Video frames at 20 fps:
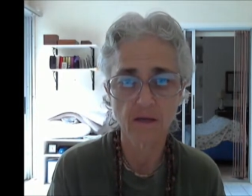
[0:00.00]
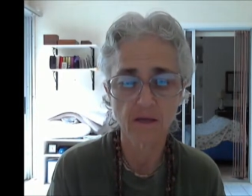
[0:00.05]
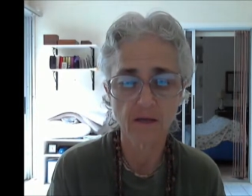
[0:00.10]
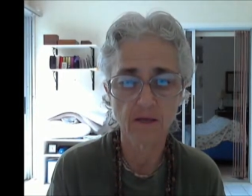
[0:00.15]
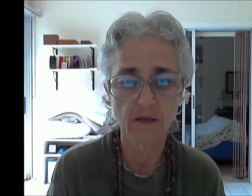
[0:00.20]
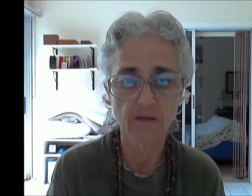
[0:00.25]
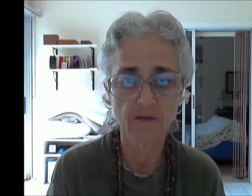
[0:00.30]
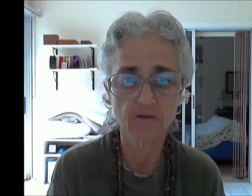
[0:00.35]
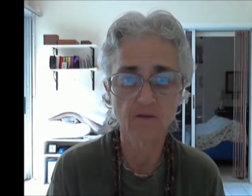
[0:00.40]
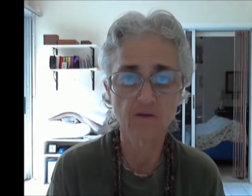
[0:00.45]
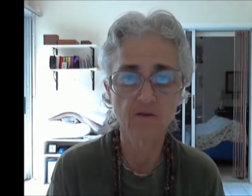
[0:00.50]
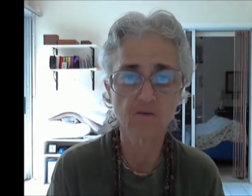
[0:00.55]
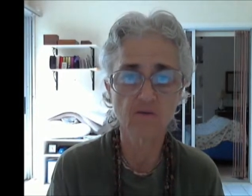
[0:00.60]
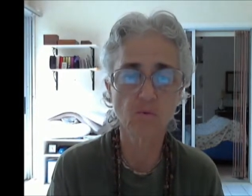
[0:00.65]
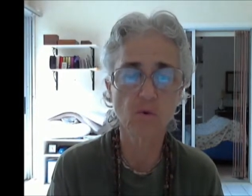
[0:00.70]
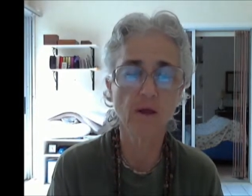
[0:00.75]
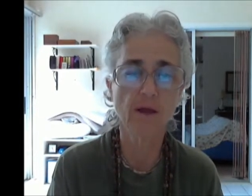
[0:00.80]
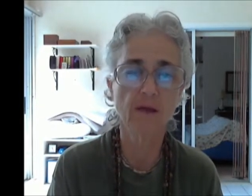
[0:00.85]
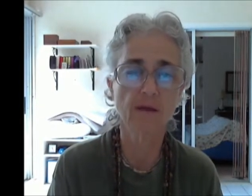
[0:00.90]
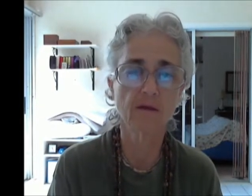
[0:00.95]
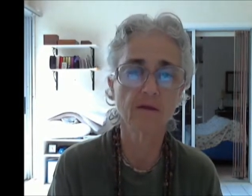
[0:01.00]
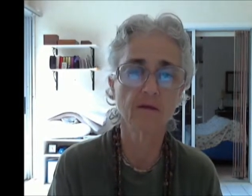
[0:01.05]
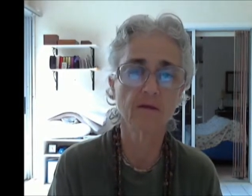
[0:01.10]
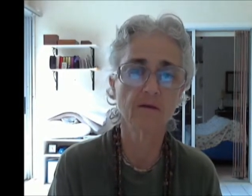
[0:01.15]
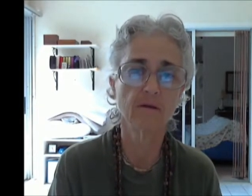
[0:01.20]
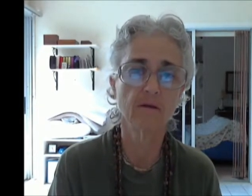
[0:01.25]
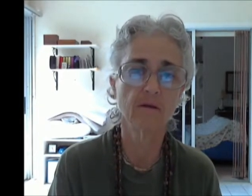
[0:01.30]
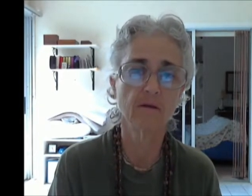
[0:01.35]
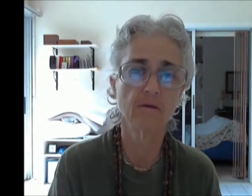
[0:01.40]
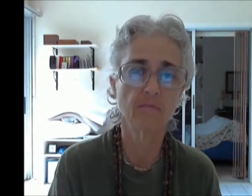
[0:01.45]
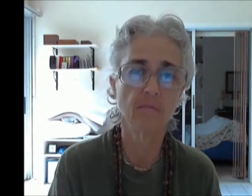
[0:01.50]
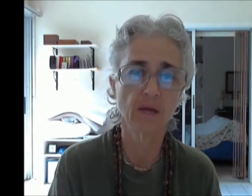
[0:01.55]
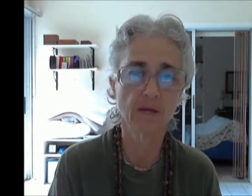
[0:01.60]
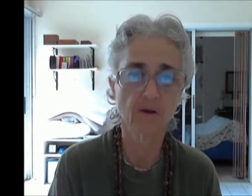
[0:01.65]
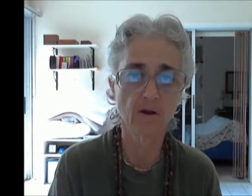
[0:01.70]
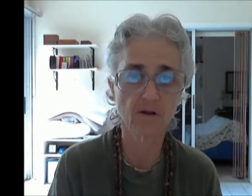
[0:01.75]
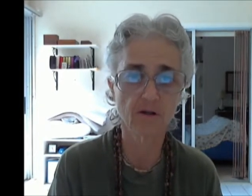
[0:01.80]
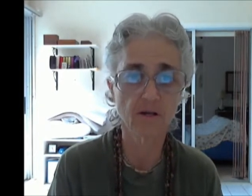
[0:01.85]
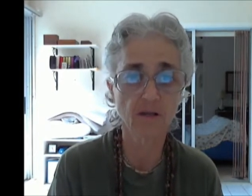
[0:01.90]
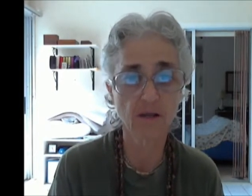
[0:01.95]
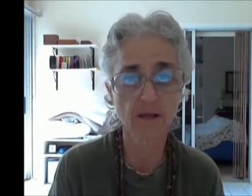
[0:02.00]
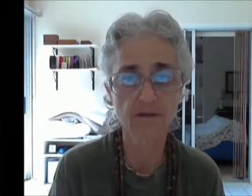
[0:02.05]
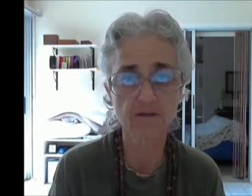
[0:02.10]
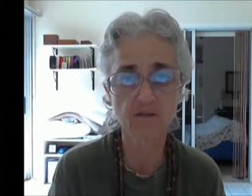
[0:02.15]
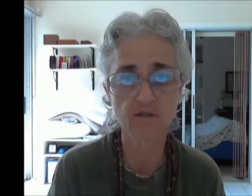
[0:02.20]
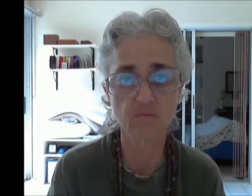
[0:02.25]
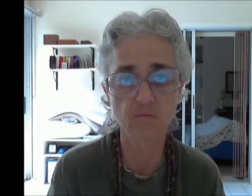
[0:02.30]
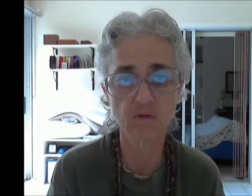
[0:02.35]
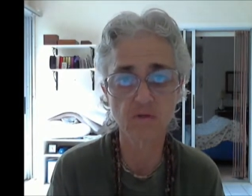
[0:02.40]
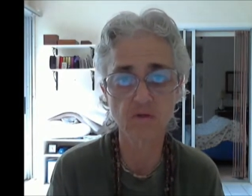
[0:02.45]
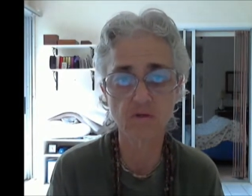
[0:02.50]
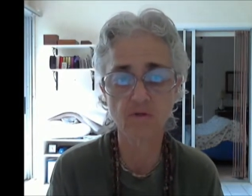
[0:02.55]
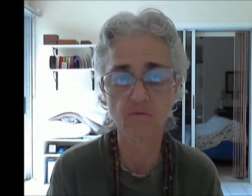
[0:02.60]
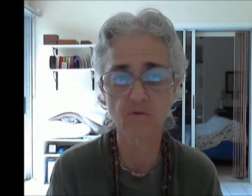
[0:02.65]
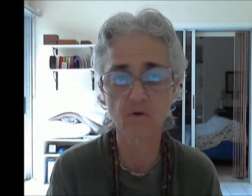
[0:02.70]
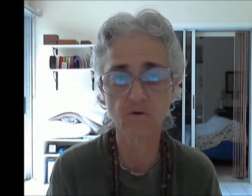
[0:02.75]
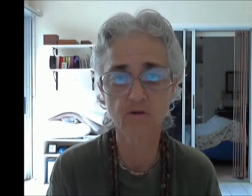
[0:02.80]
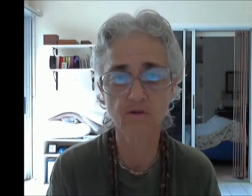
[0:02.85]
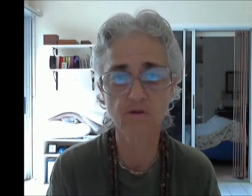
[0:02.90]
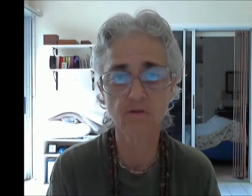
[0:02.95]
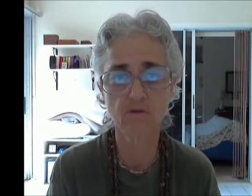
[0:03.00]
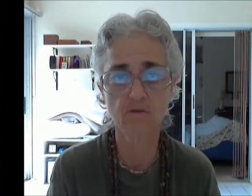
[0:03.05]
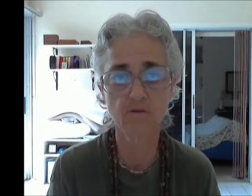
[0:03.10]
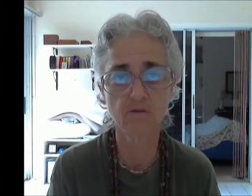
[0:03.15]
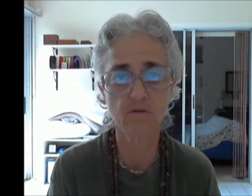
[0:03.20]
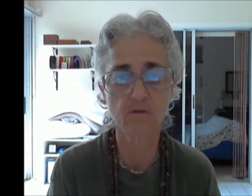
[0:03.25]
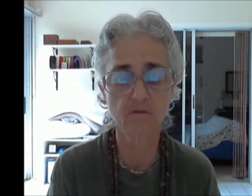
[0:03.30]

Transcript: And in this way, make our connection with the devotional